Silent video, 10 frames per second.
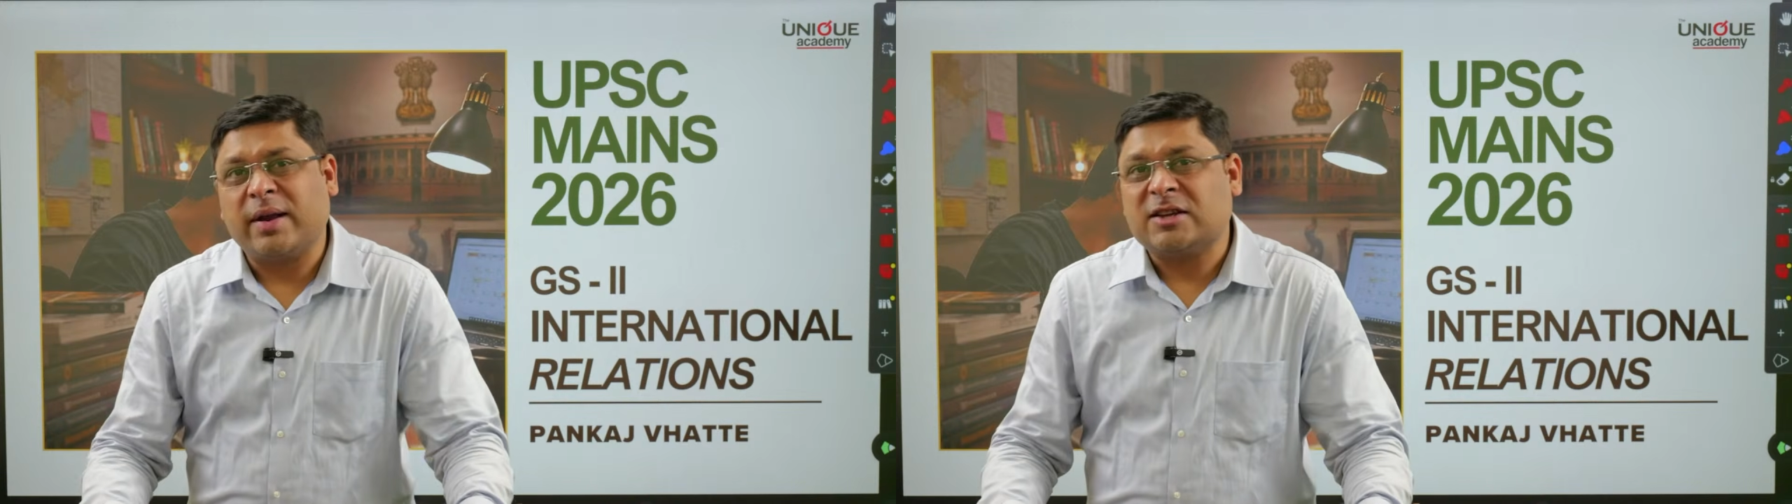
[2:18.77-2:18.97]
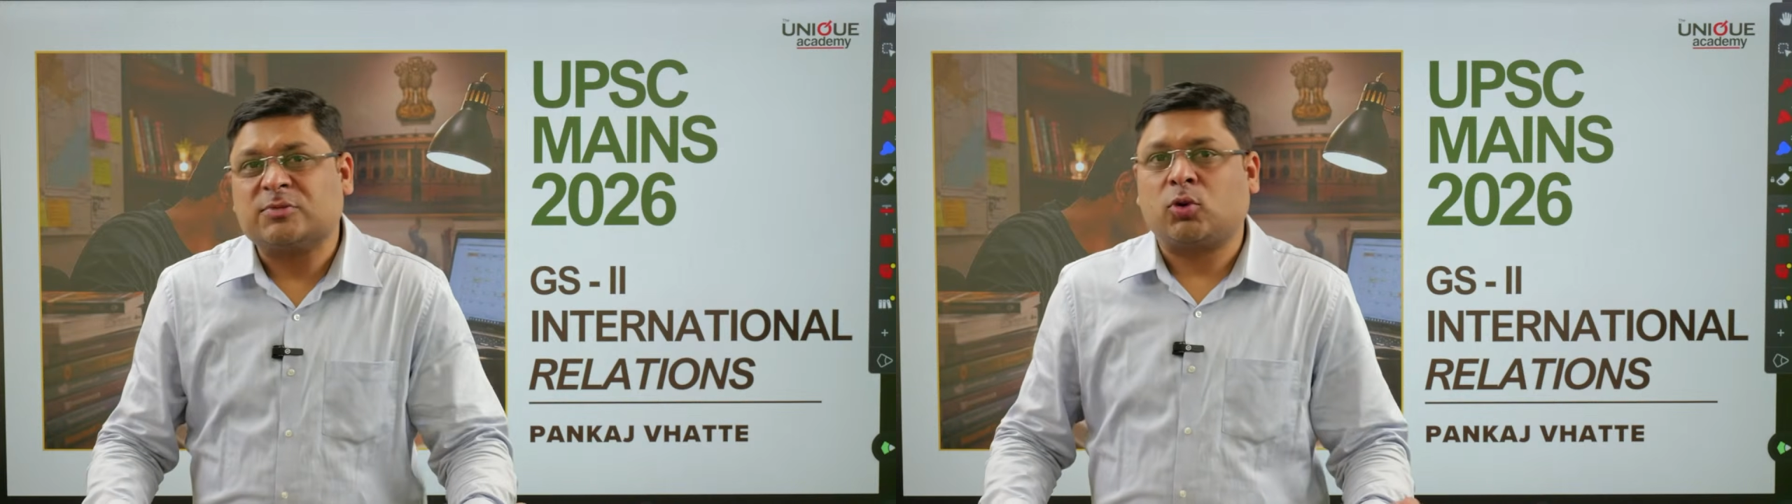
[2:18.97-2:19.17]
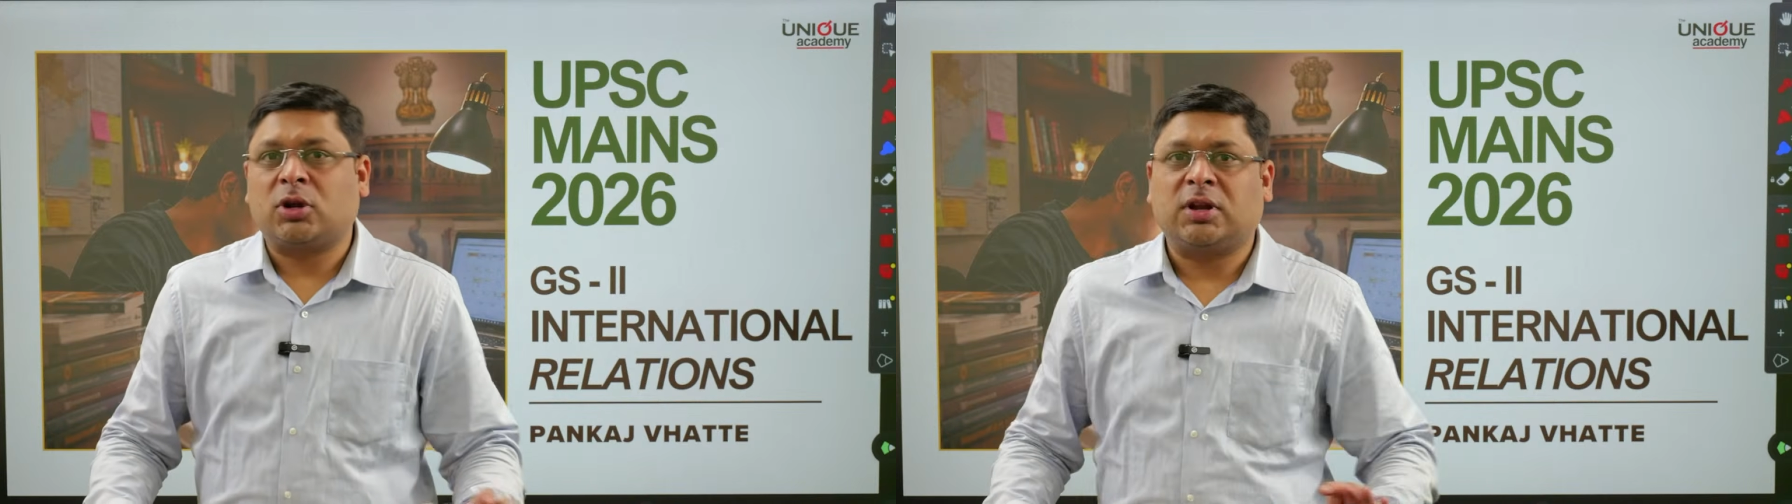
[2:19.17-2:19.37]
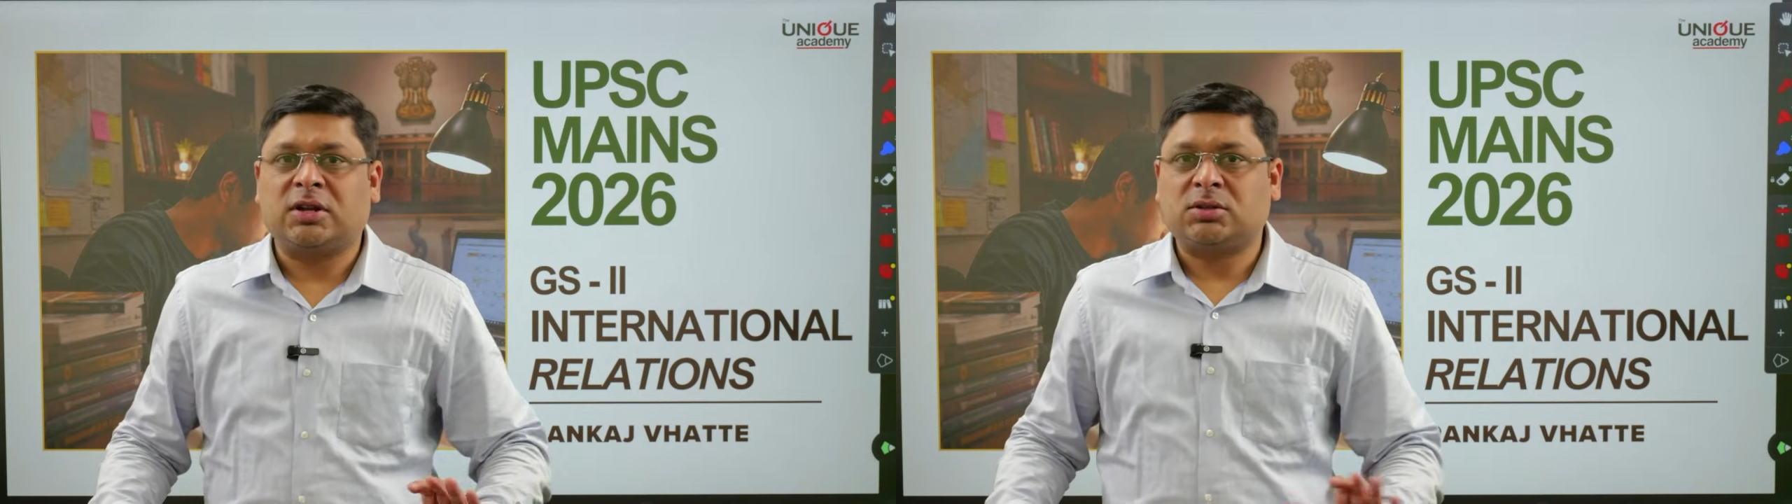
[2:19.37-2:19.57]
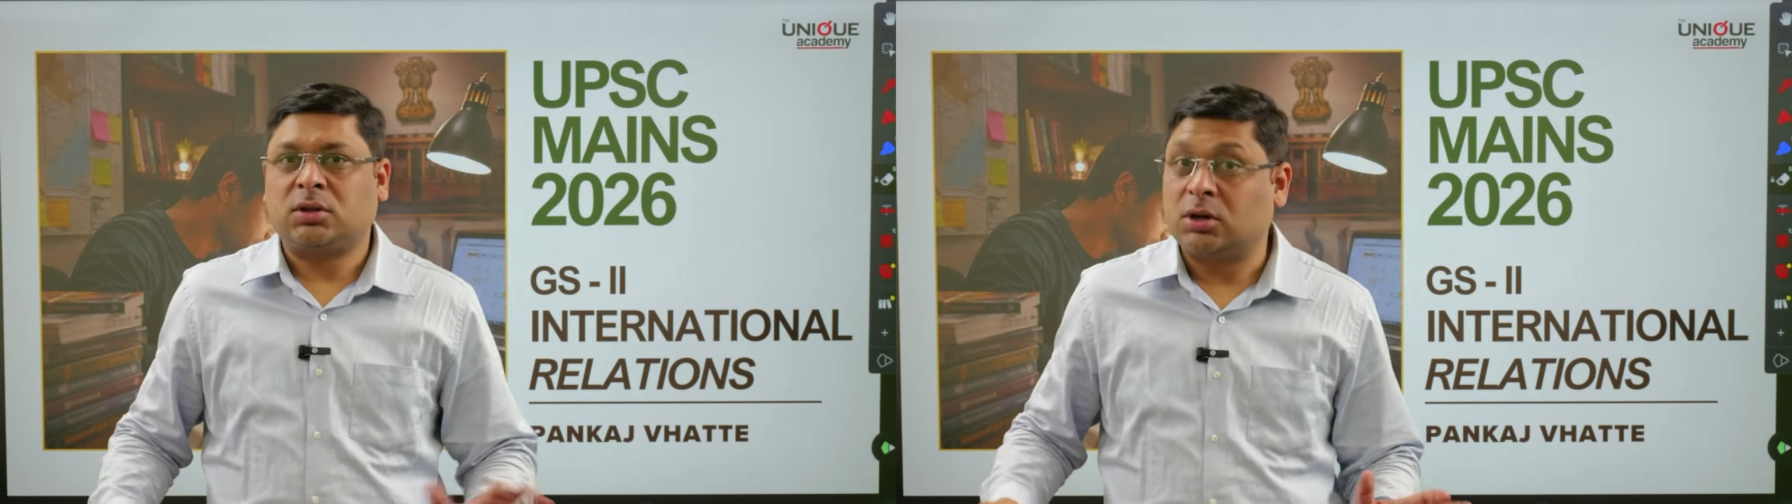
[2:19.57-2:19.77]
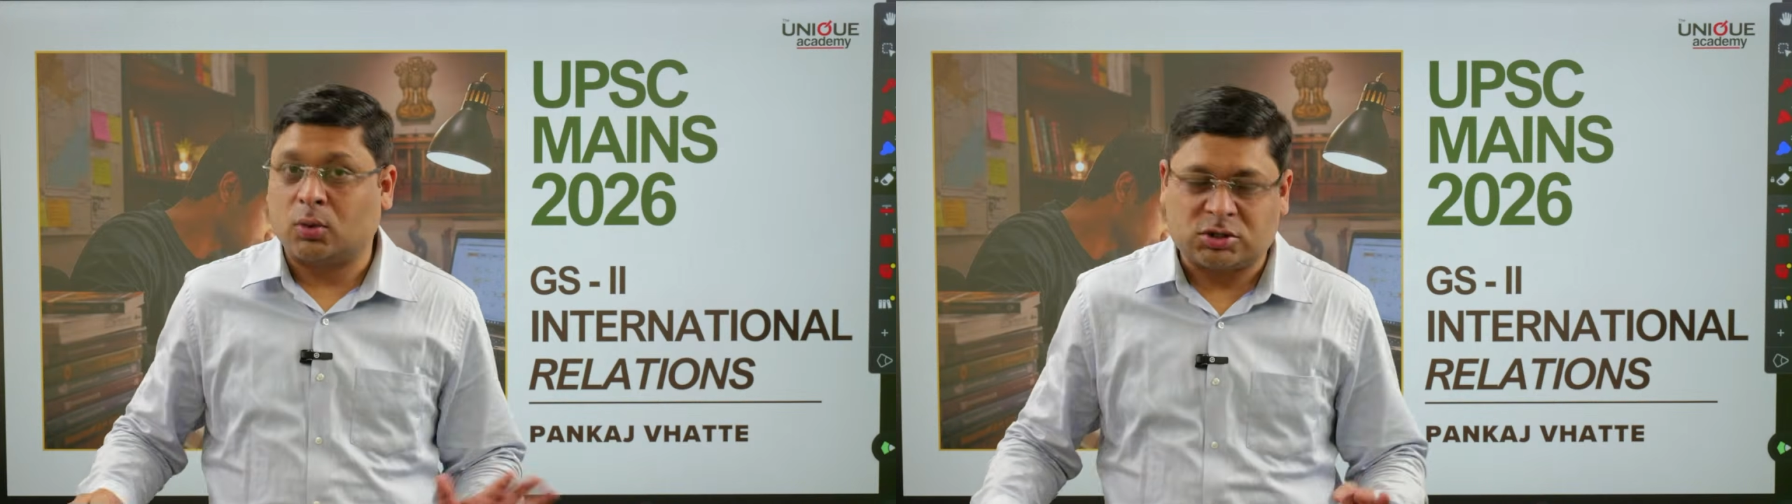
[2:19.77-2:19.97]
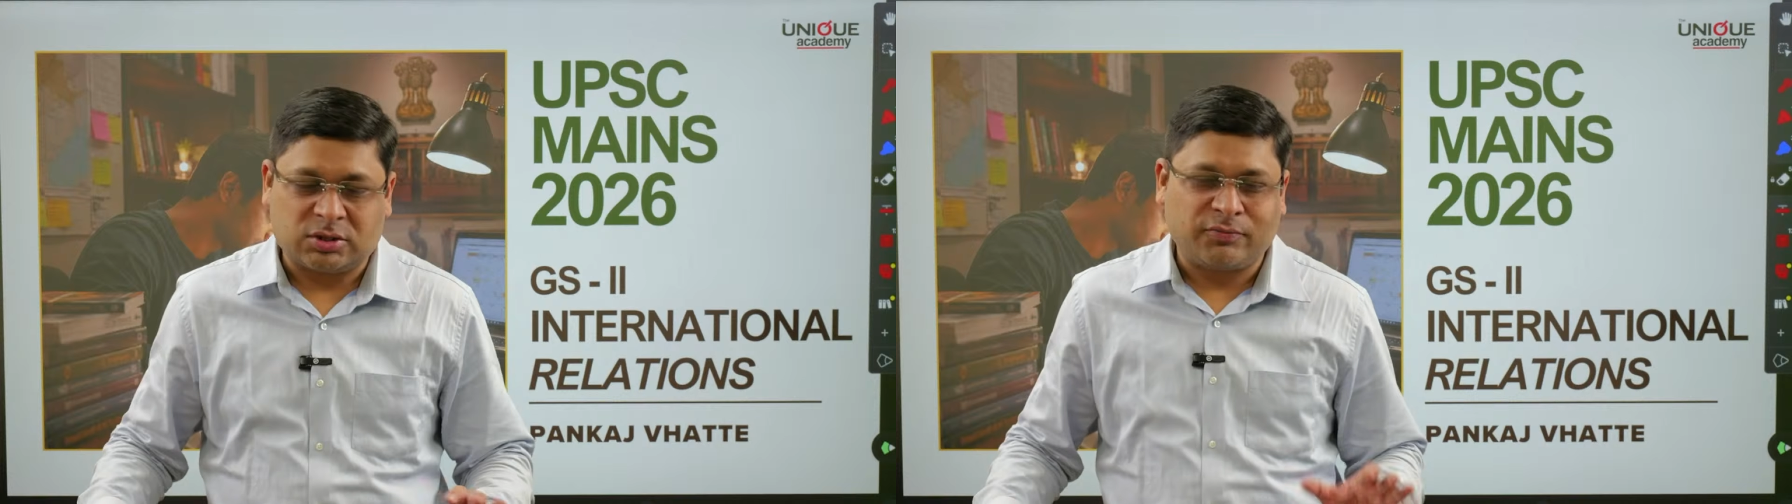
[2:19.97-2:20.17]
diaspora. That is third question.